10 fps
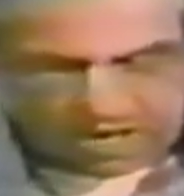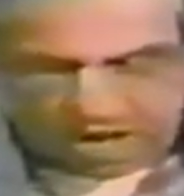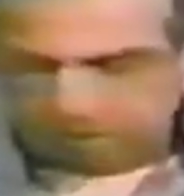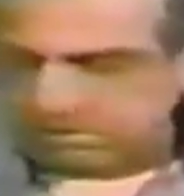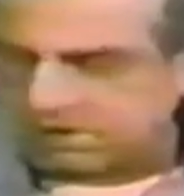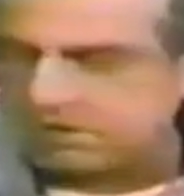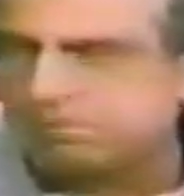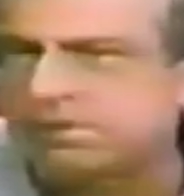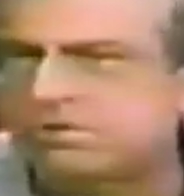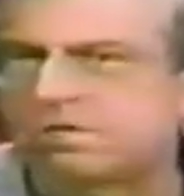I was in the
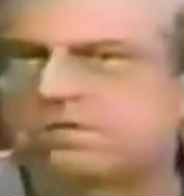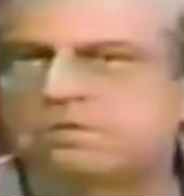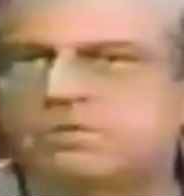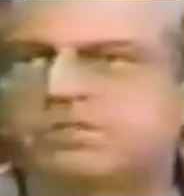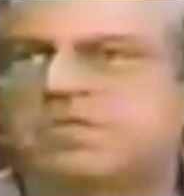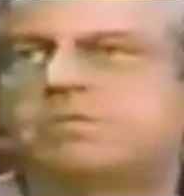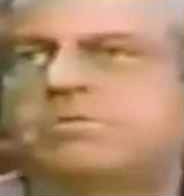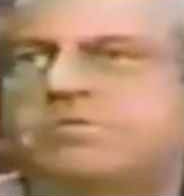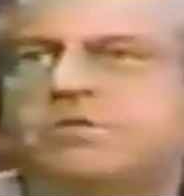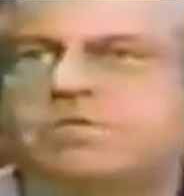Smithsonian Museum
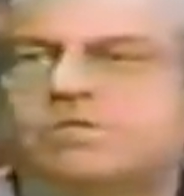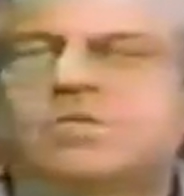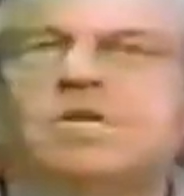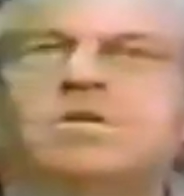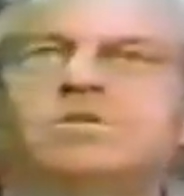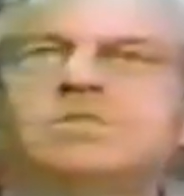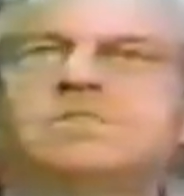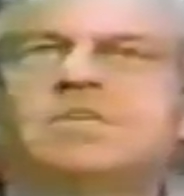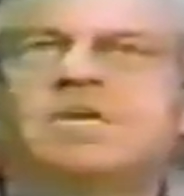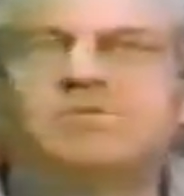a few years ago,
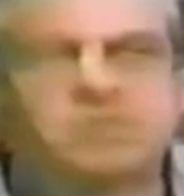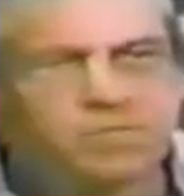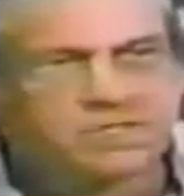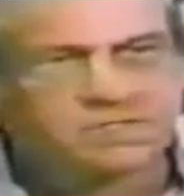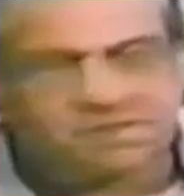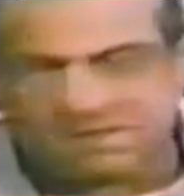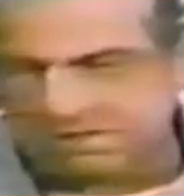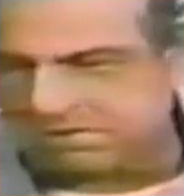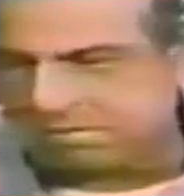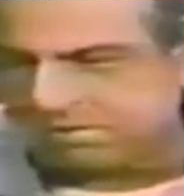and they have a monetary
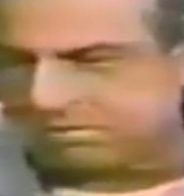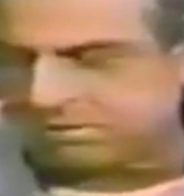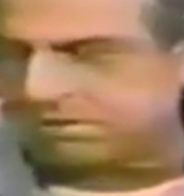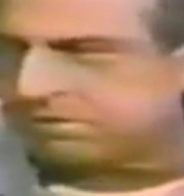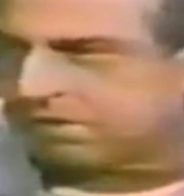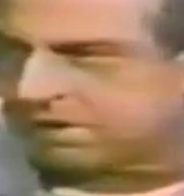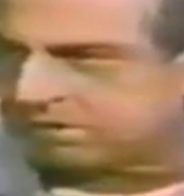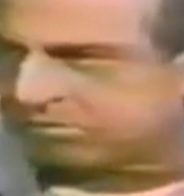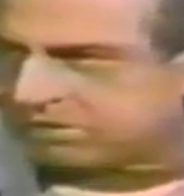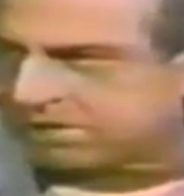exhibit, which is quite
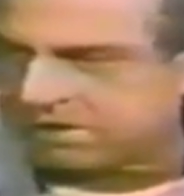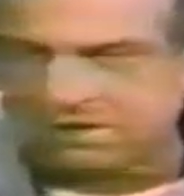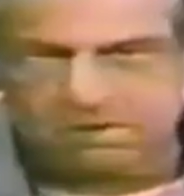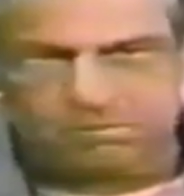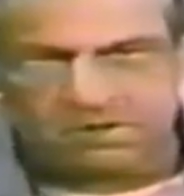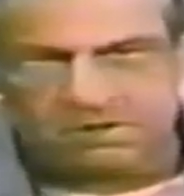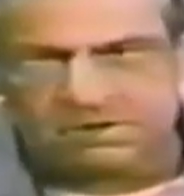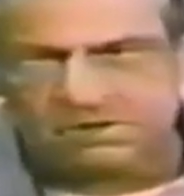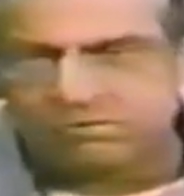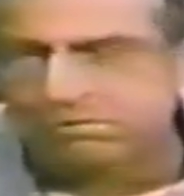interesting, in the
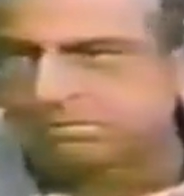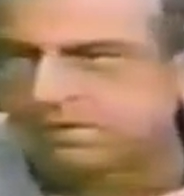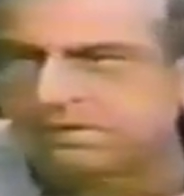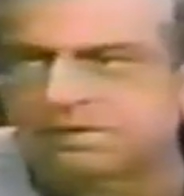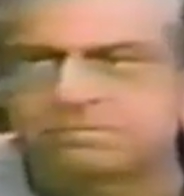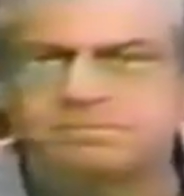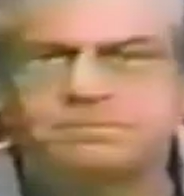American History Building.